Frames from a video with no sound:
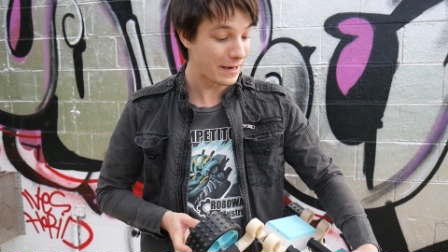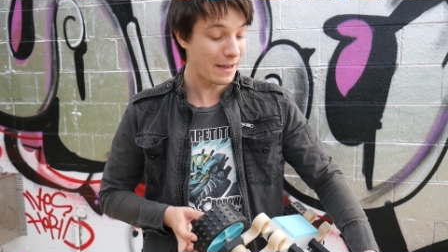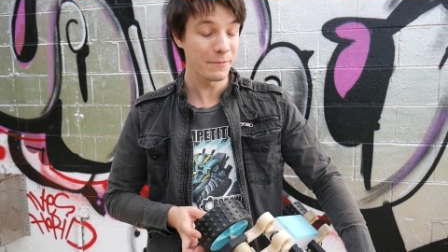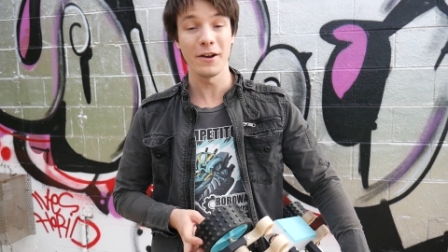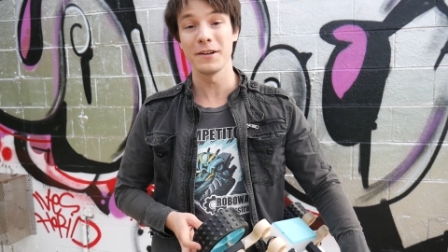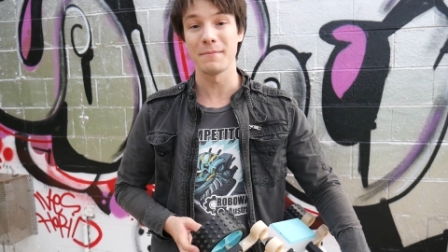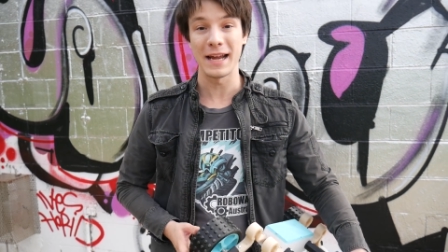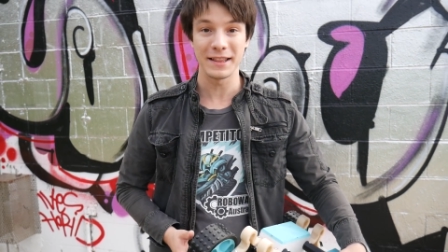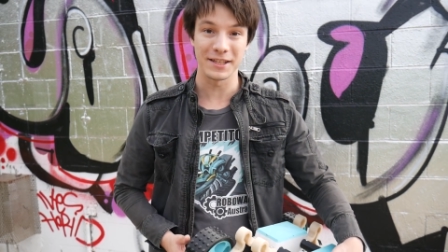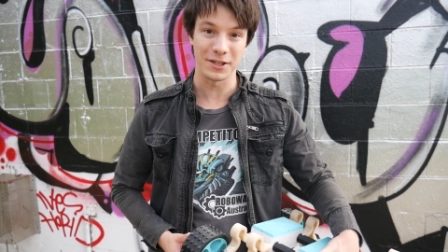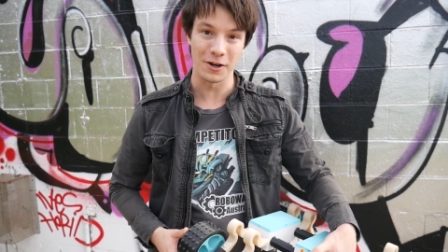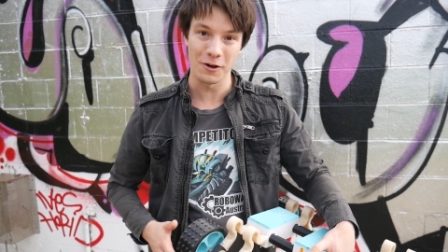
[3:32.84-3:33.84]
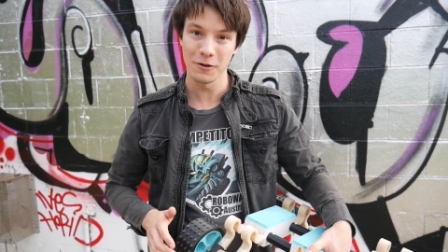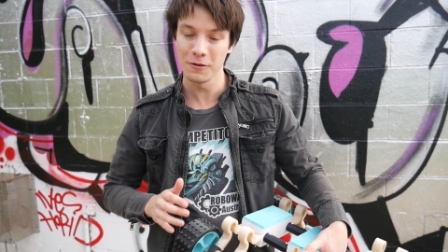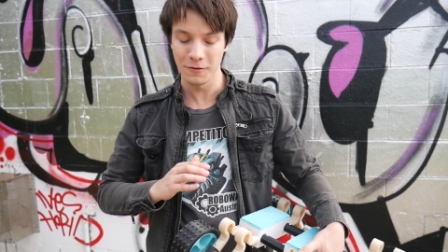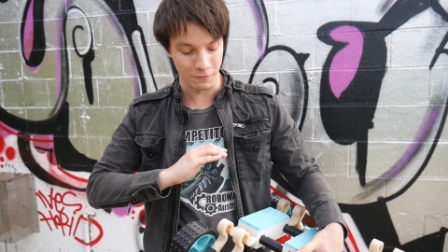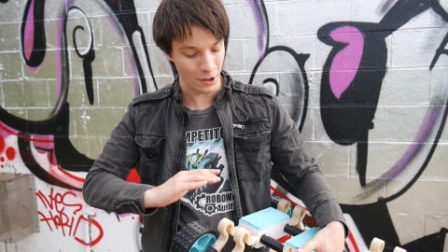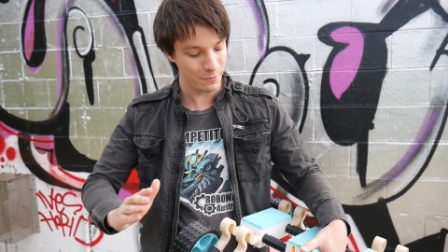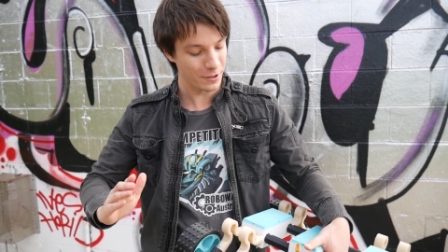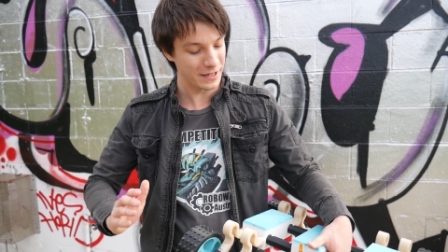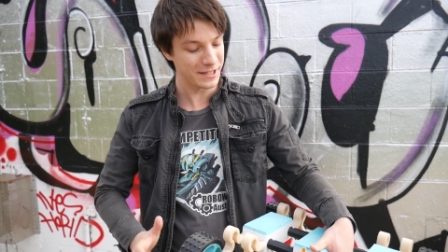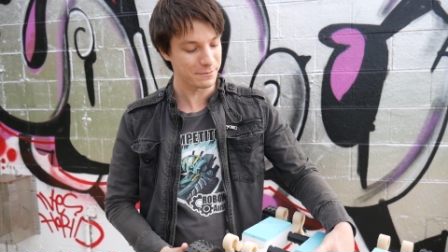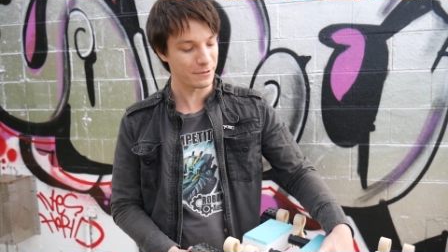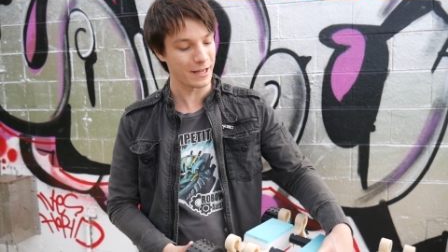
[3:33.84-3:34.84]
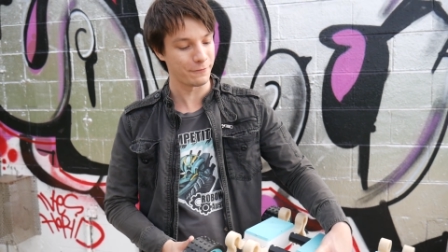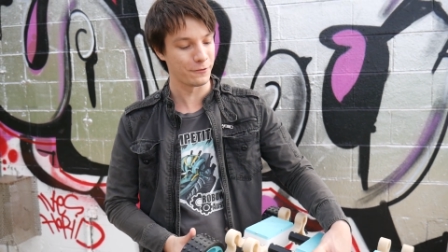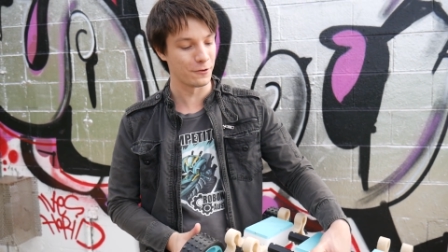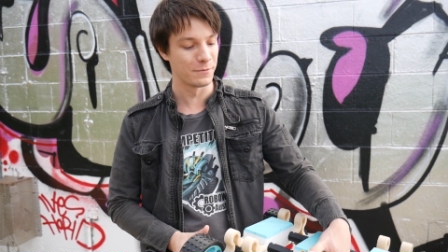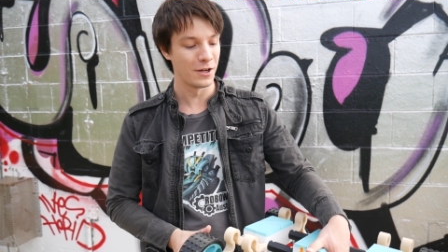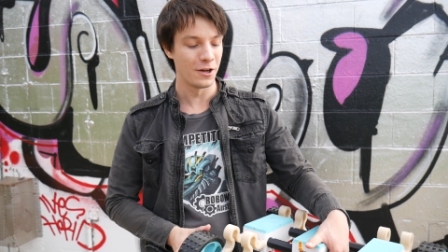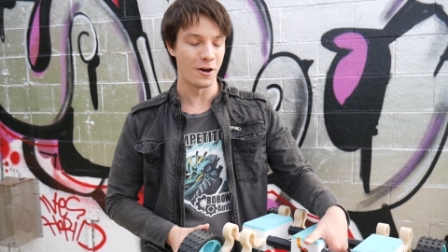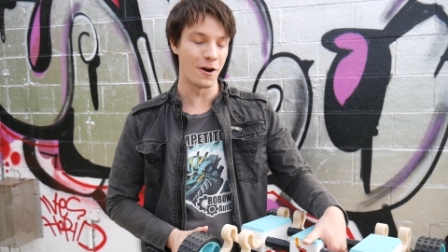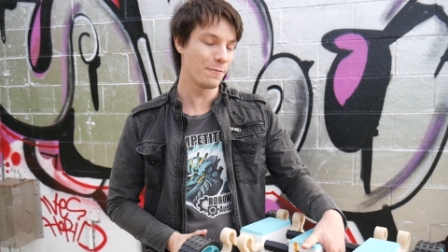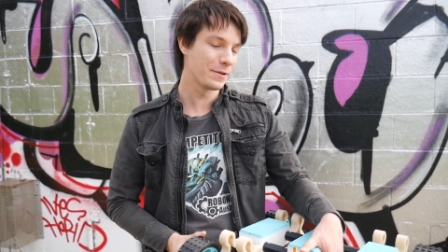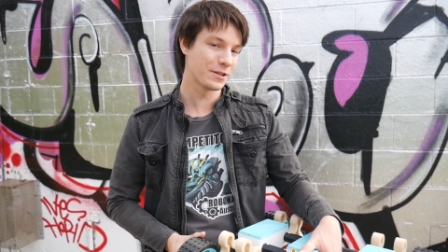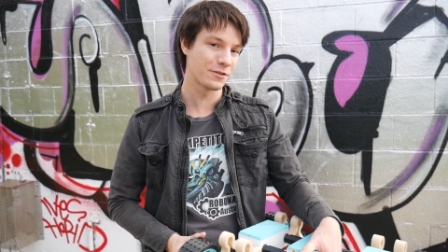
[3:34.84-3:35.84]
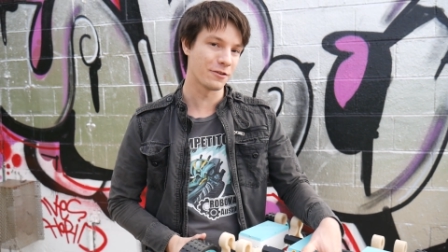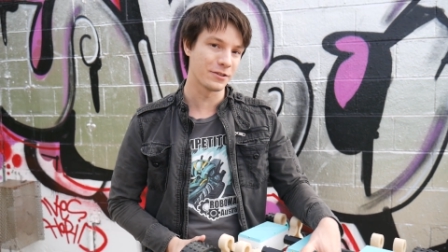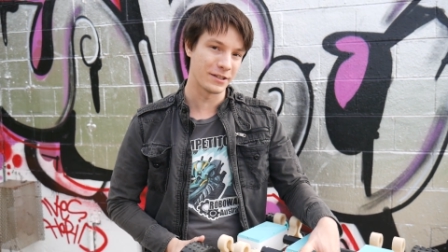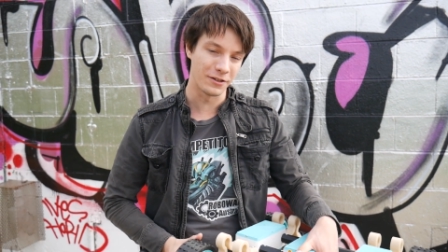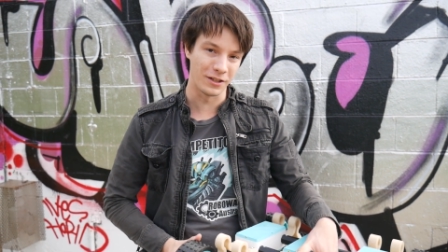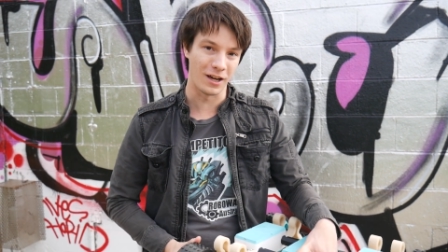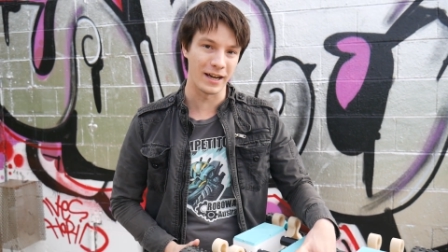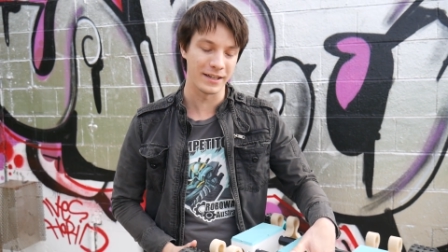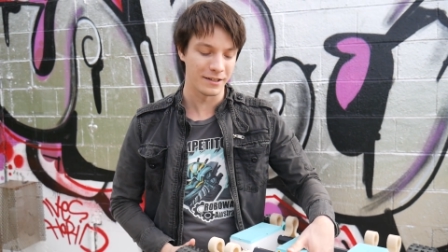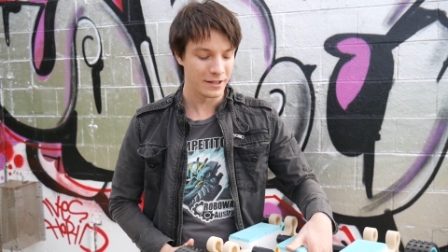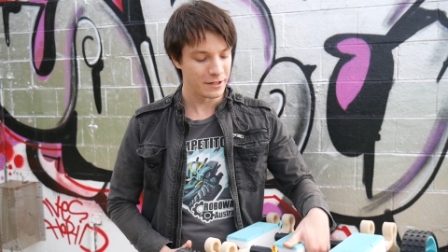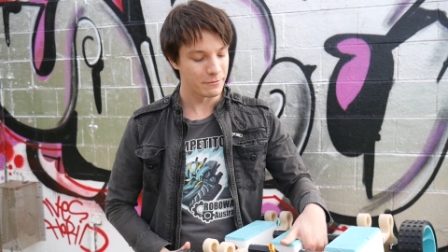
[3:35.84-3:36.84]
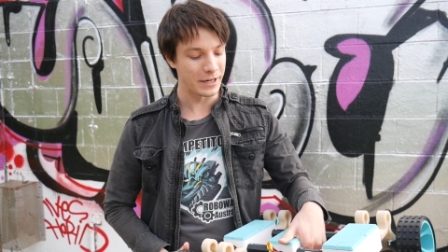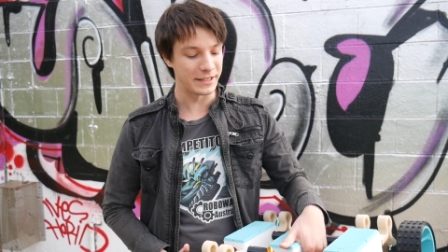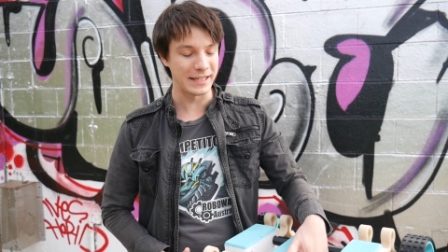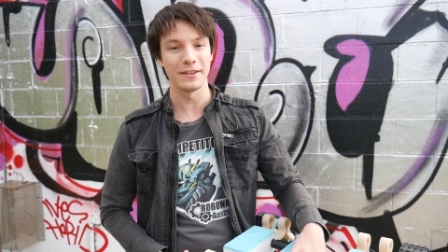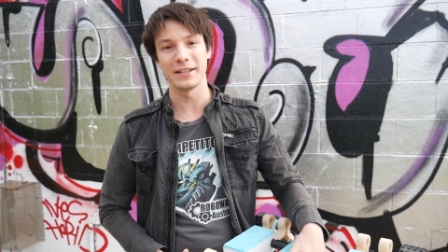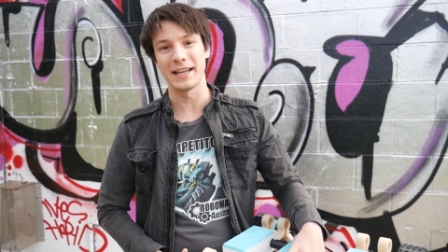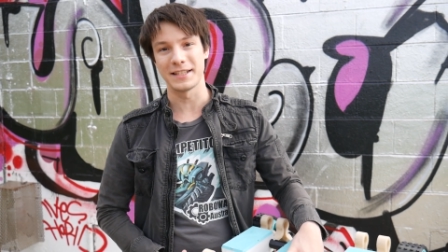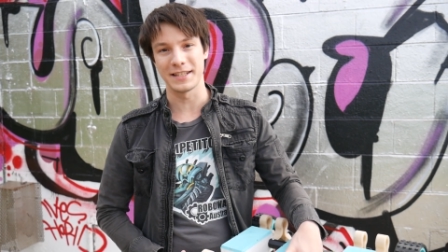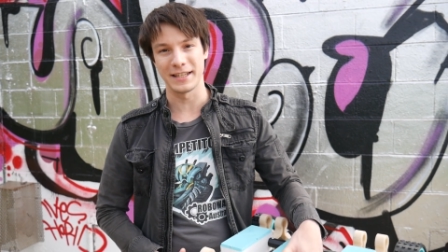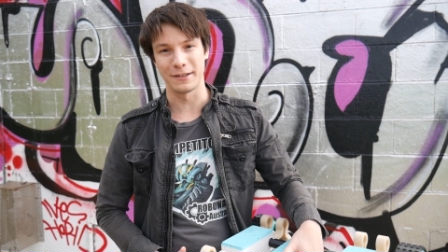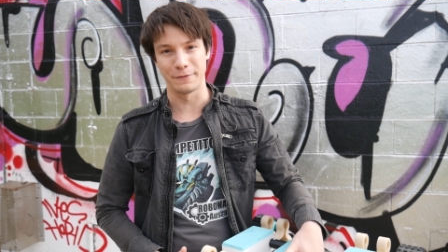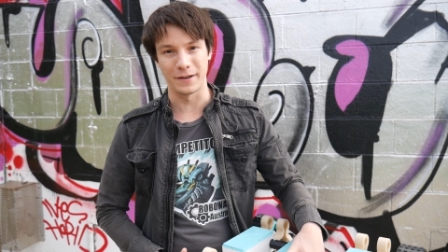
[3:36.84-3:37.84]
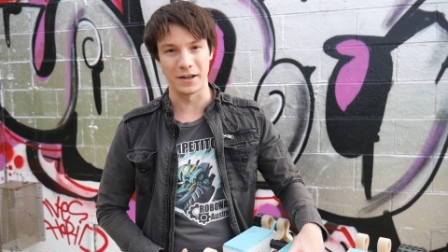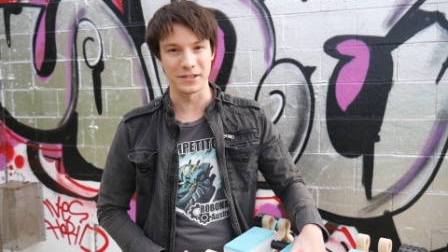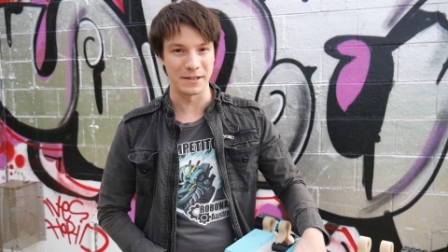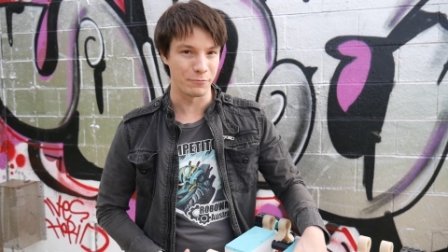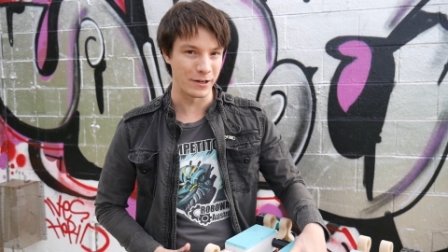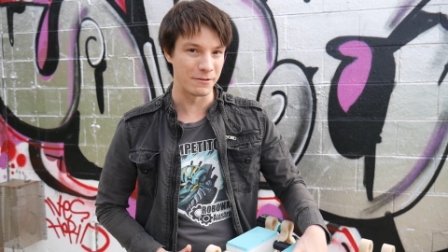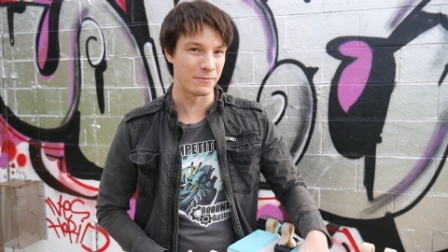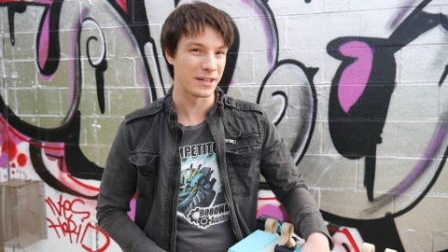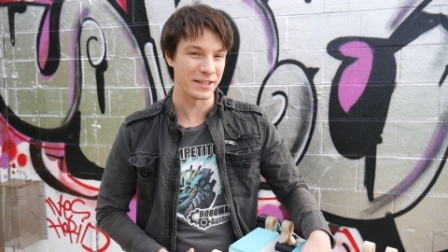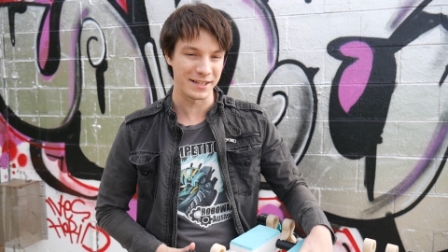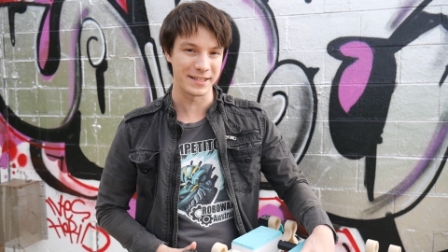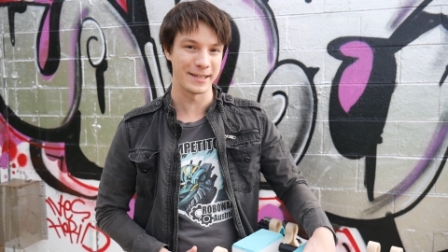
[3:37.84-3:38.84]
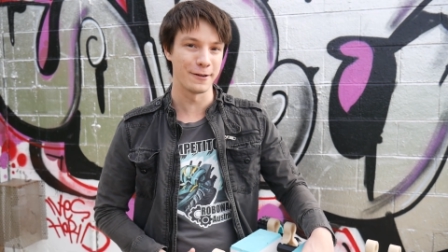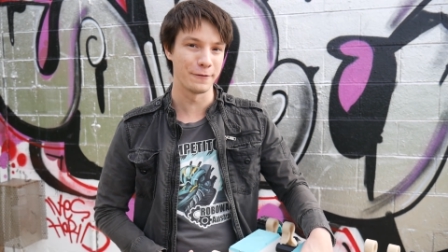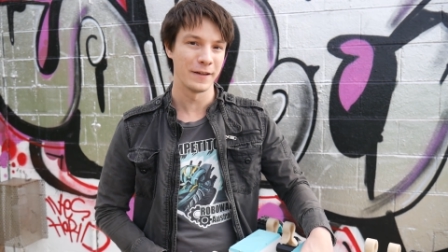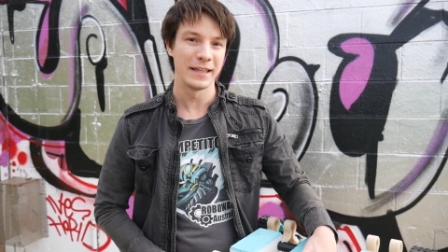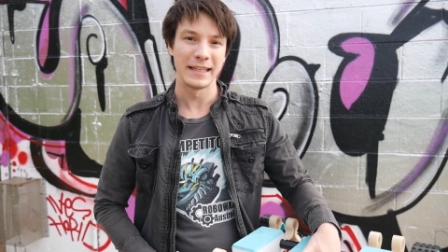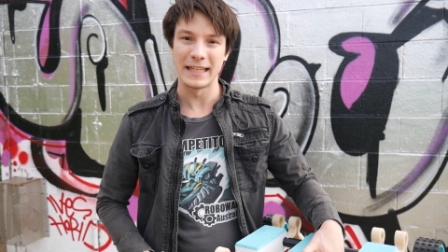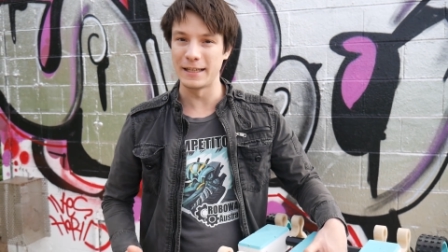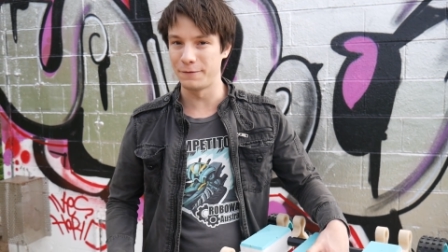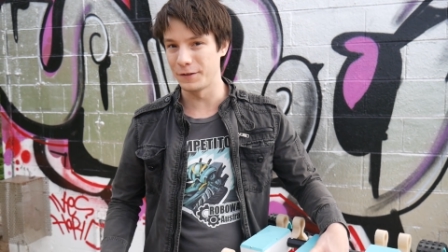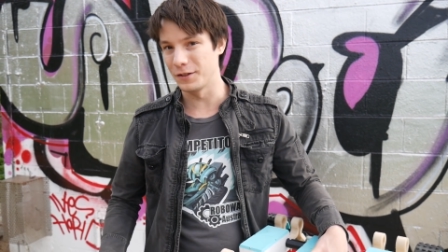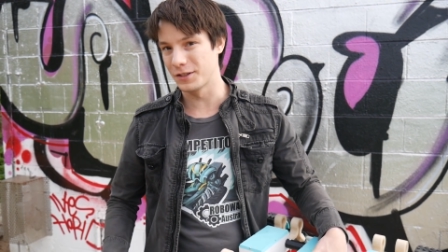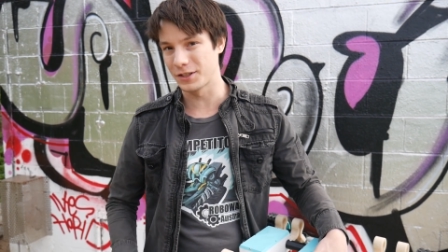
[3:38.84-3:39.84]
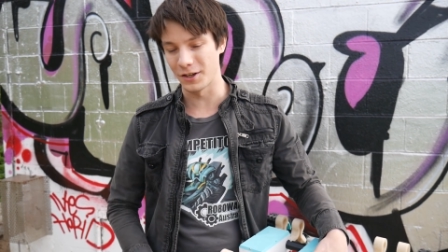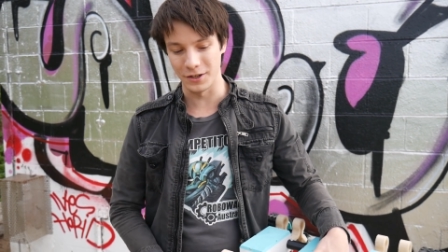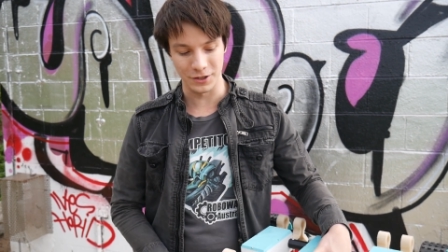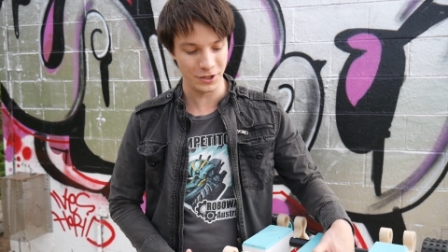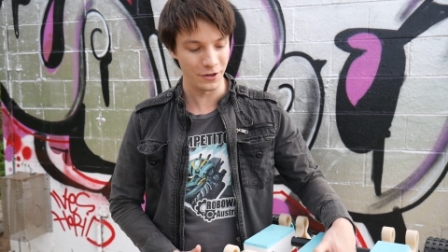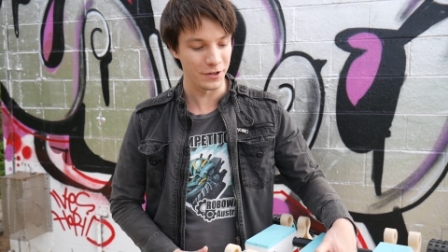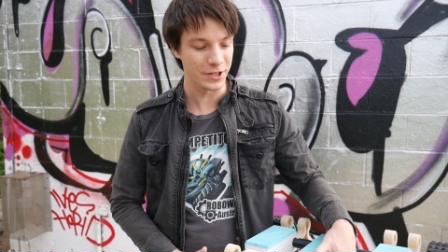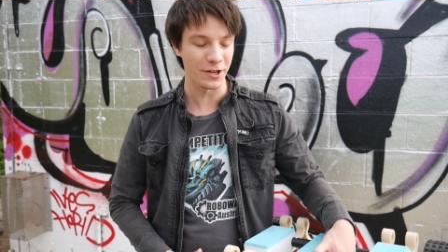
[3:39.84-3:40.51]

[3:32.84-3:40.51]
and I'm going to make this whole robotics platform open source and online where you can download STL files and print one yourself if you so choose.